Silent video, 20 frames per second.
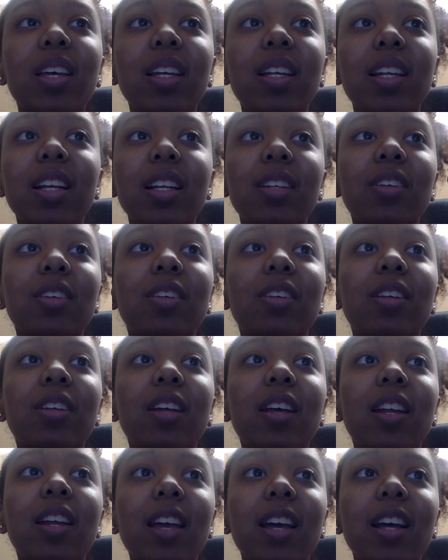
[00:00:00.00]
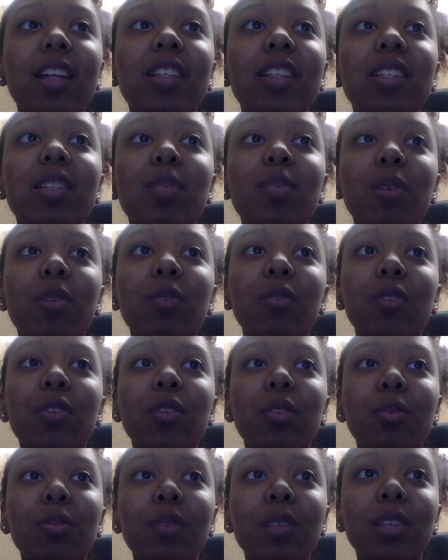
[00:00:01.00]
Attackers exploit
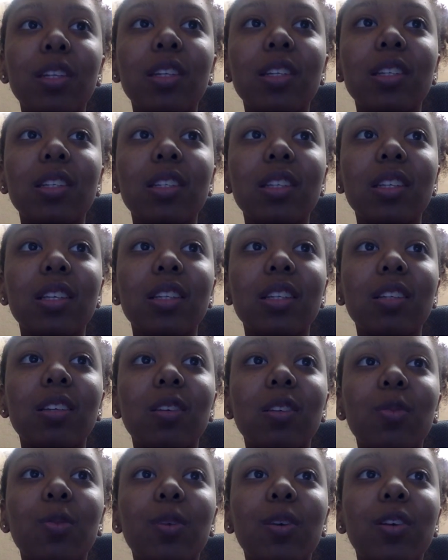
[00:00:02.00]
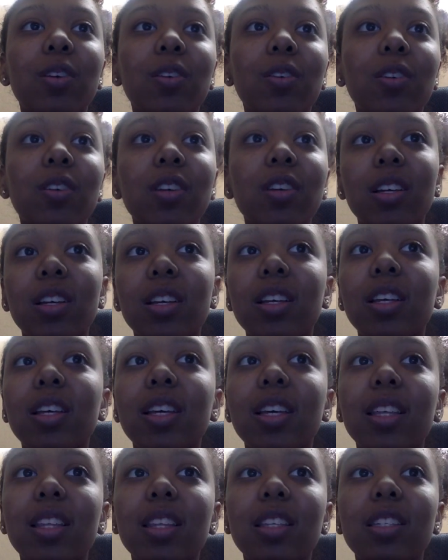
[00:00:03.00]
vulnerabilities in software in order to
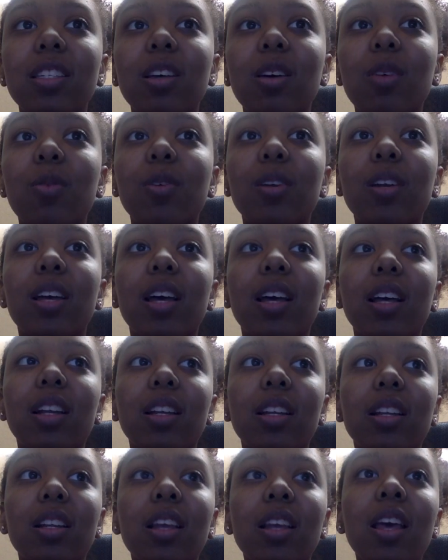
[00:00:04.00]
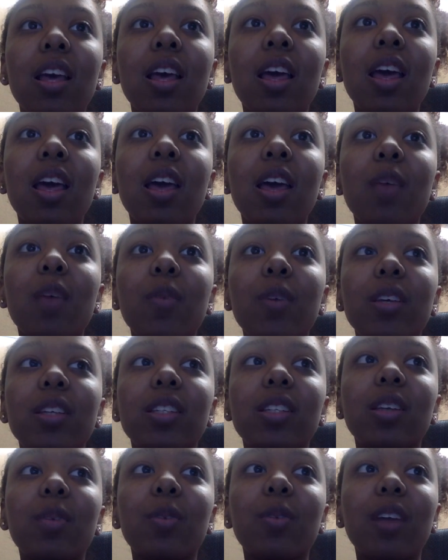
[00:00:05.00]
get the software to act in
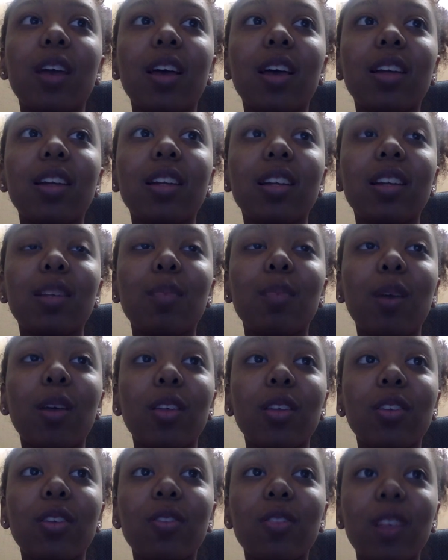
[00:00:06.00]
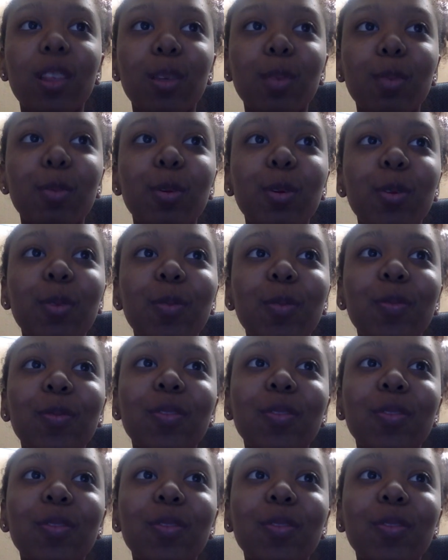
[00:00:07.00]
ways that were not intended by the developer.